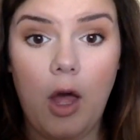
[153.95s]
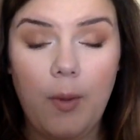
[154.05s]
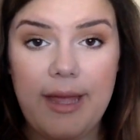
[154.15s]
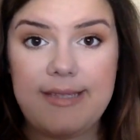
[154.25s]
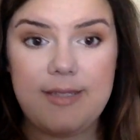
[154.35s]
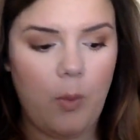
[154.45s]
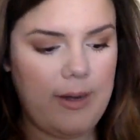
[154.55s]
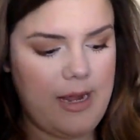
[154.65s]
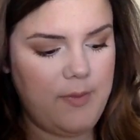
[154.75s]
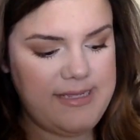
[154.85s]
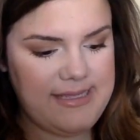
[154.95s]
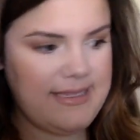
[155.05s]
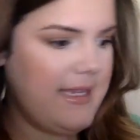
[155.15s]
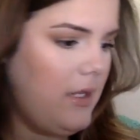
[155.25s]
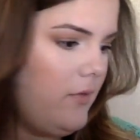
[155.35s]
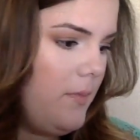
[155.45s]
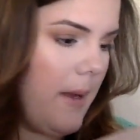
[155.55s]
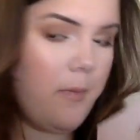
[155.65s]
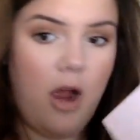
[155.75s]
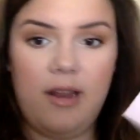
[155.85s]
Okay, so when I received
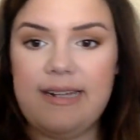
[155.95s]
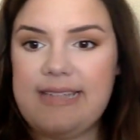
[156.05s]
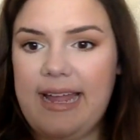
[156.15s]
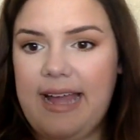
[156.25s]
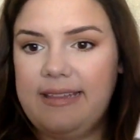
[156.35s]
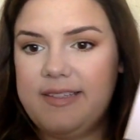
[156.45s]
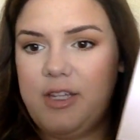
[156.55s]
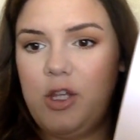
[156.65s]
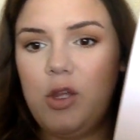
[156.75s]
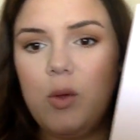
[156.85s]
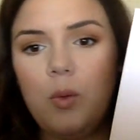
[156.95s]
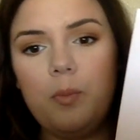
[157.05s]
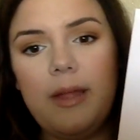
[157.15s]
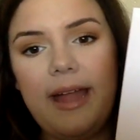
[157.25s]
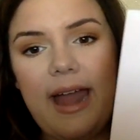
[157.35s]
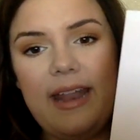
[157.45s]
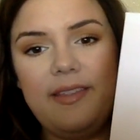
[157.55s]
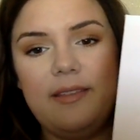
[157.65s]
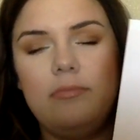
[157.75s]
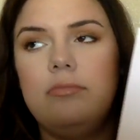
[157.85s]
my products, I got this cute,
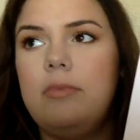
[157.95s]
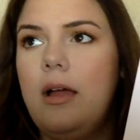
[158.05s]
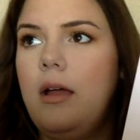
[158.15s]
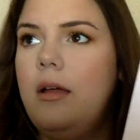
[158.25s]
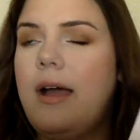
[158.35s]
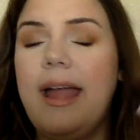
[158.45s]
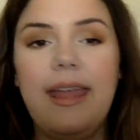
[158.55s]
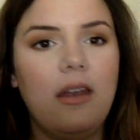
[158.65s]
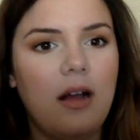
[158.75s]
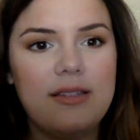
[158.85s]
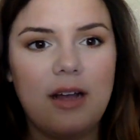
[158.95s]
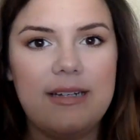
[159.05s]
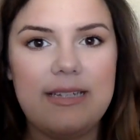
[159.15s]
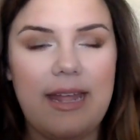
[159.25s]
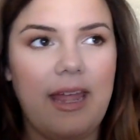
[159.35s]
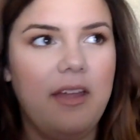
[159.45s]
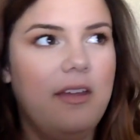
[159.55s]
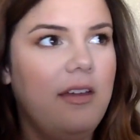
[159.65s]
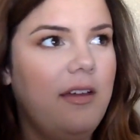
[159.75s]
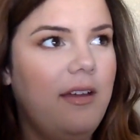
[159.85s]
I cannot talk today.
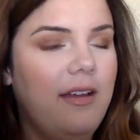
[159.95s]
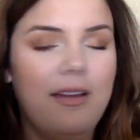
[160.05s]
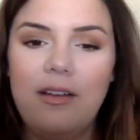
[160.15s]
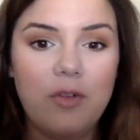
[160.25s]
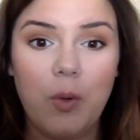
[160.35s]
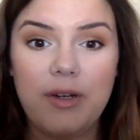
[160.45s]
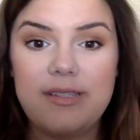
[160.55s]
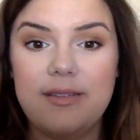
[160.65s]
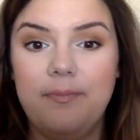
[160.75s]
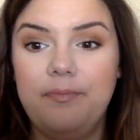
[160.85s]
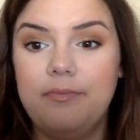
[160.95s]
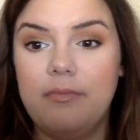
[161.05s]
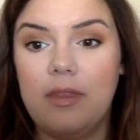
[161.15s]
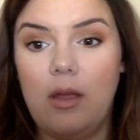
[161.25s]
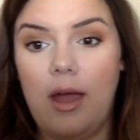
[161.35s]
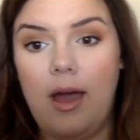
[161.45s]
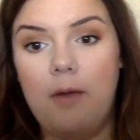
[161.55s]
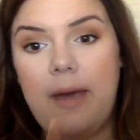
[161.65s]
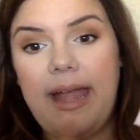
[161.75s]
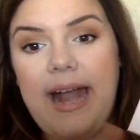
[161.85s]
Of course.
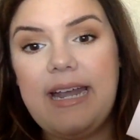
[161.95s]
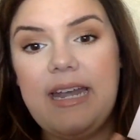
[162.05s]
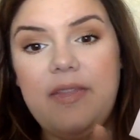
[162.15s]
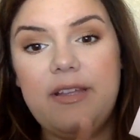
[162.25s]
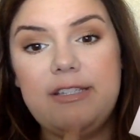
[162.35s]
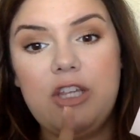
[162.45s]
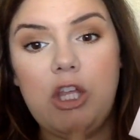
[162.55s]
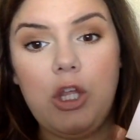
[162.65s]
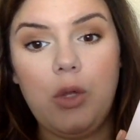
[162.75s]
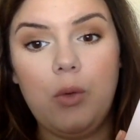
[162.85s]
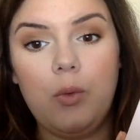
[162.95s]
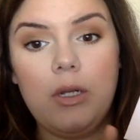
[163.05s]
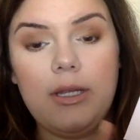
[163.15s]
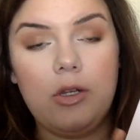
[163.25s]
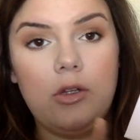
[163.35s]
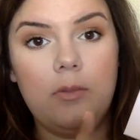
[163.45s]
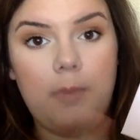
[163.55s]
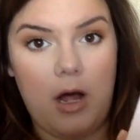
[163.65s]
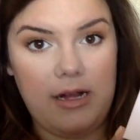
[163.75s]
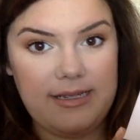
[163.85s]
I got it in this cute little
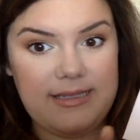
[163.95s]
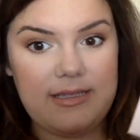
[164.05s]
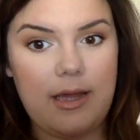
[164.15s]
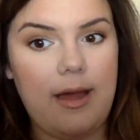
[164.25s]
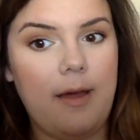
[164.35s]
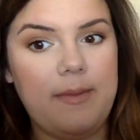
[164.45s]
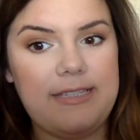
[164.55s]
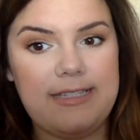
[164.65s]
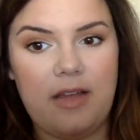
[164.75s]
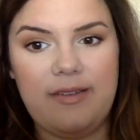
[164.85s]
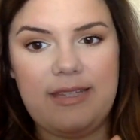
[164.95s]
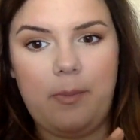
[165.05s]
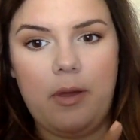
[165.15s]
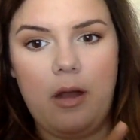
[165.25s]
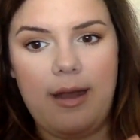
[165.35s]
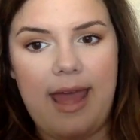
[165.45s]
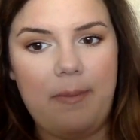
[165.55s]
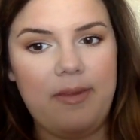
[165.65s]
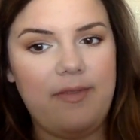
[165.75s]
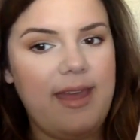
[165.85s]
box. It says obviously put on a
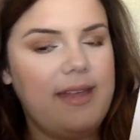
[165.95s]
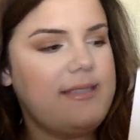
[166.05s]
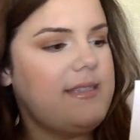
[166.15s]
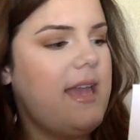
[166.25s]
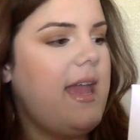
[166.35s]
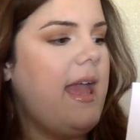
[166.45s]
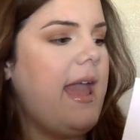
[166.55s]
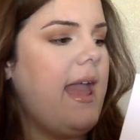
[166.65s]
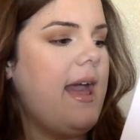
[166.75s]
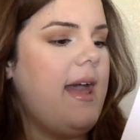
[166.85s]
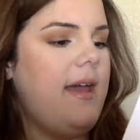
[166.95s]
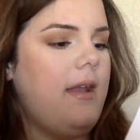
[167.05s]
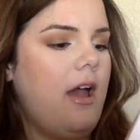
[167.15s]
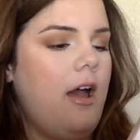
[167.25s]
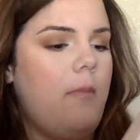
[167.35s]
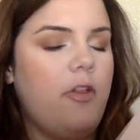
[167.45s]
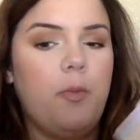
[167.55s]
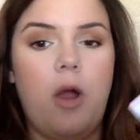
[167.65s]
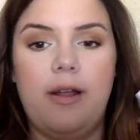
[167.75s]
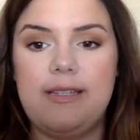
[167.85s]
happy face, and all
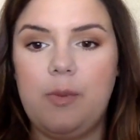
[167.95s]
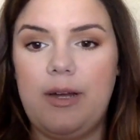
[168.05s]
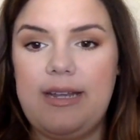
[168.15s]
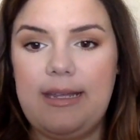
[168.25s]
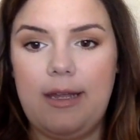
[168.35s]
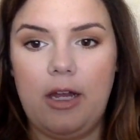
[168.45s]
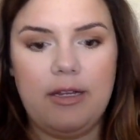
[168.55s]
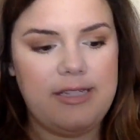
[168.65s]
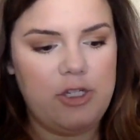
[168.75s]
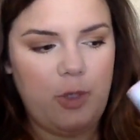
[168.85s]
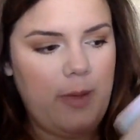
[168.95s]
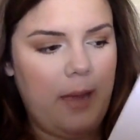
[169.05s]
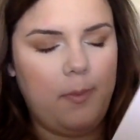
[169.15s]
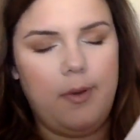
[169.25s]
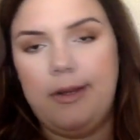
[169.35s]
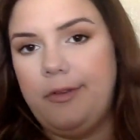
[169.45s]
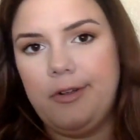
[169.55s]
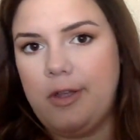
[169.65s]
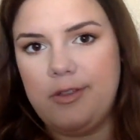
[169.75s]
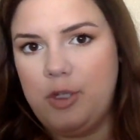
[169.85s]
the products were in here in tissue paper, and it
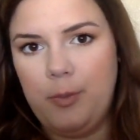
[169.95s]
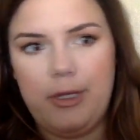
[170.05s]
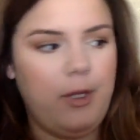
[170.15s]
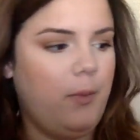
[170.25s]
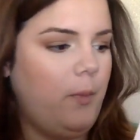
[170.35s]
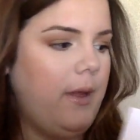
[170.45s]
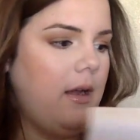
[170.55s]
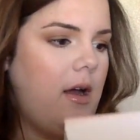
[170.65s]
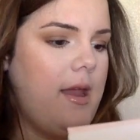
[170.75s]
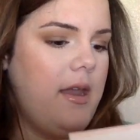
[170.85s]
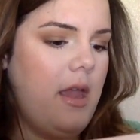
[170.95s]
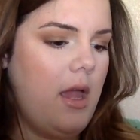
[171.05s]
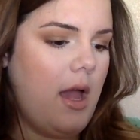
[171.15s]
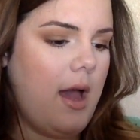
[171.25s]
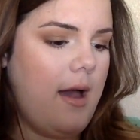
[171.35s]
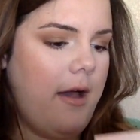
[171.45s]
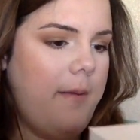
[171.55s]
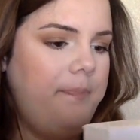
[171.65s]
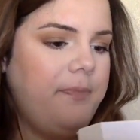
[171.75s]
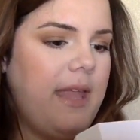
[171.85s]
looked all super cute and whatnot.
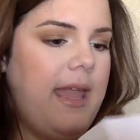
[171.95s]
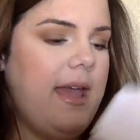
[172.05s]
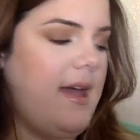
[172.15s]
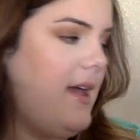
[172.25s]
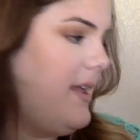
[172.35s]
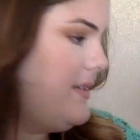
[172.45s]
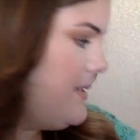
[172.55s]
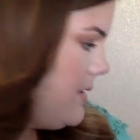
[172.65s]
And